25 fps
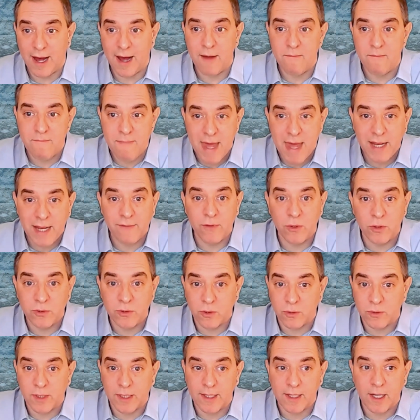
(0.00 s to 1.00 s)
Many of those
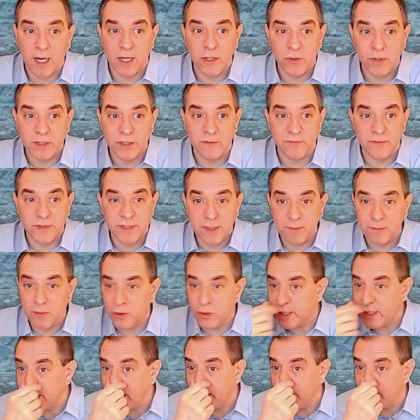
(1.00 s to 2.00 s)
are countries of similar
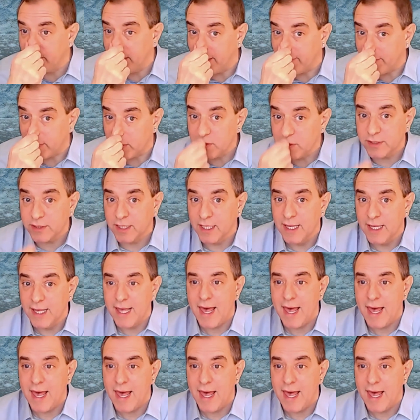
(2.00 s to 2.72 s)
income levels.